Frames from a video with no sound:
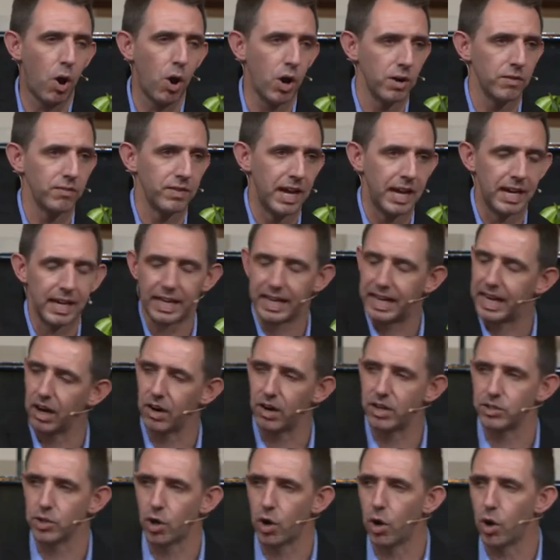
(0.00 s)
part of that. It
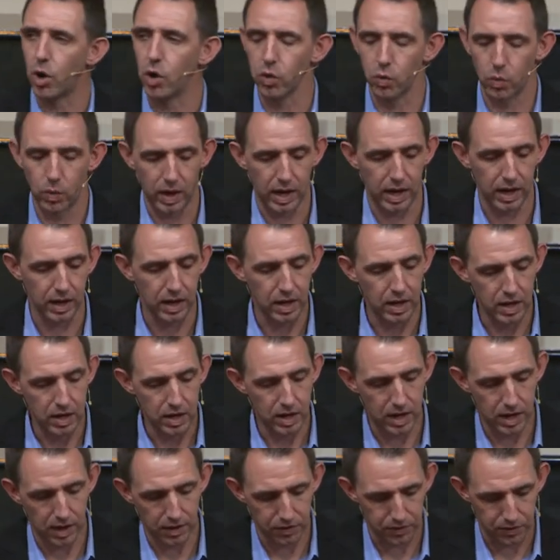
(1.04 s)
carries all the way
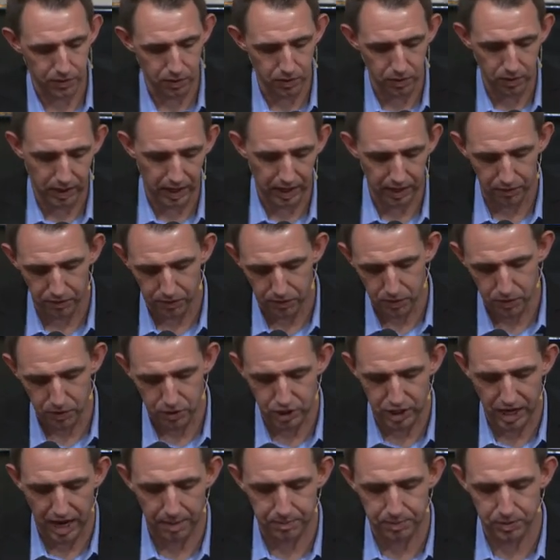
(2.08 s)
uh, through, kind of through
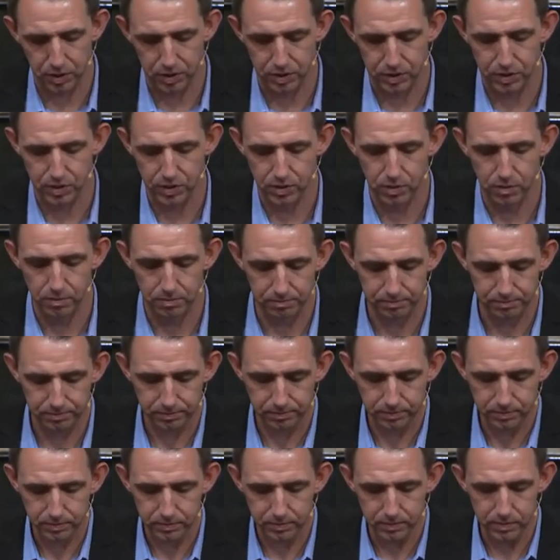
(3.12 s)
chapter 2.
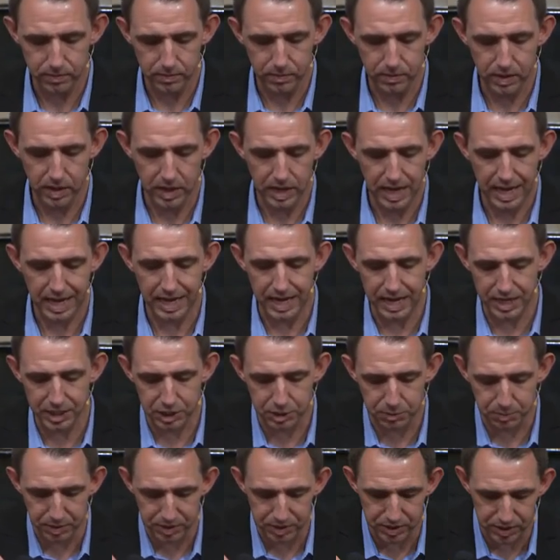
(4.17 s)
And he is
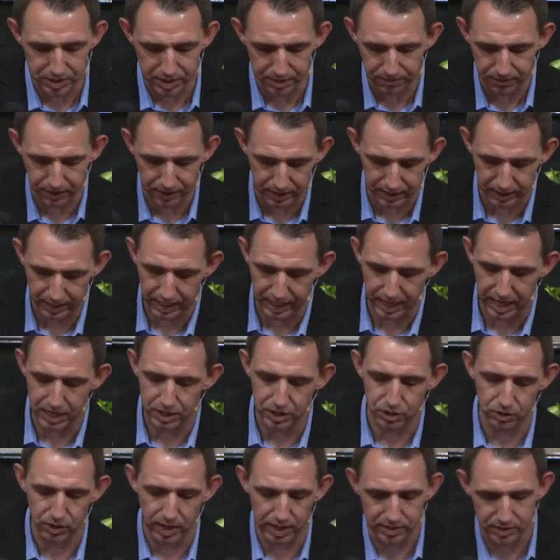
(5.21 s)
specifically
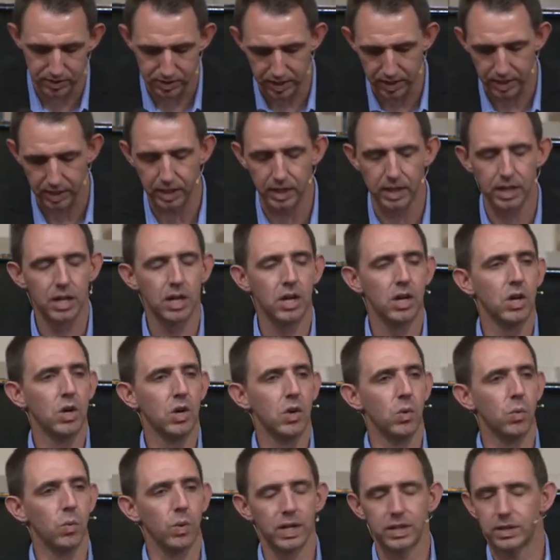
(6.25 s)
addressing
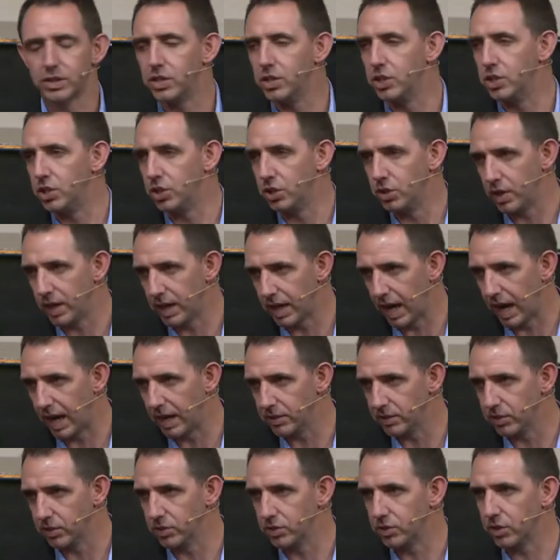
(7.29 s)
what the
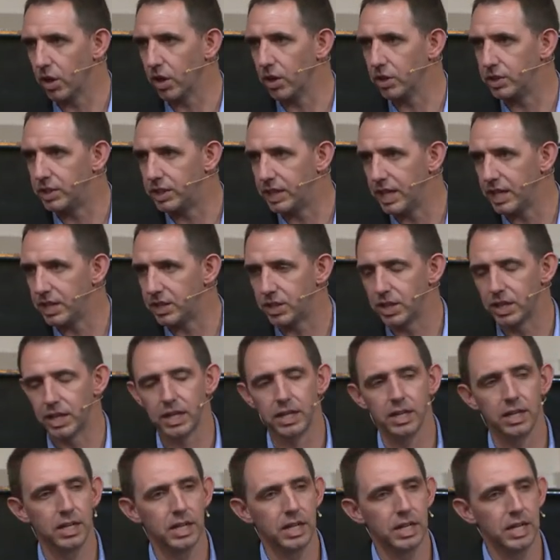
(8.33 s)
Judaizers are
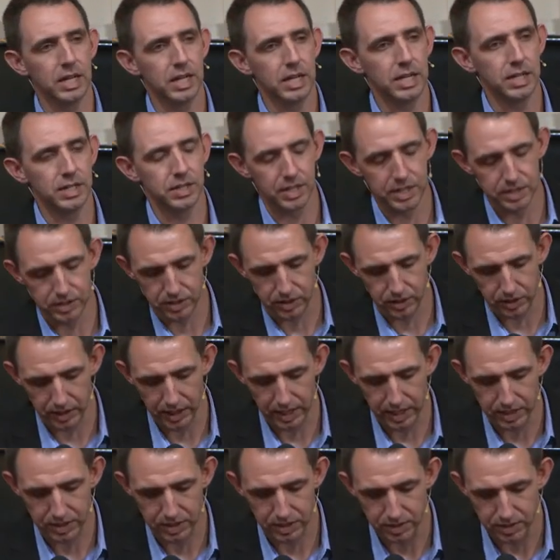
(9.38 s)
teaching these
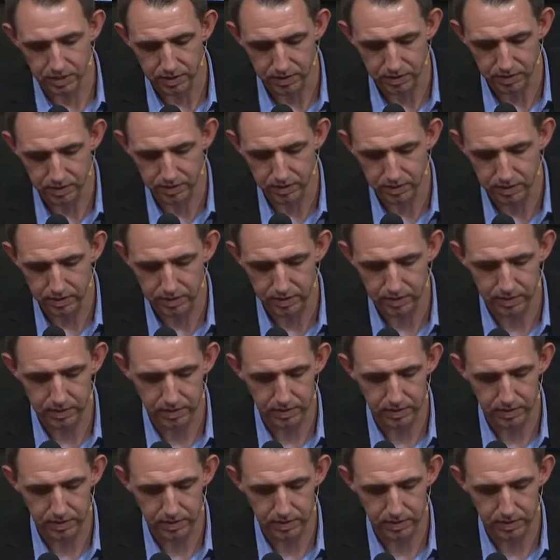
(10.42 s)
Galatians.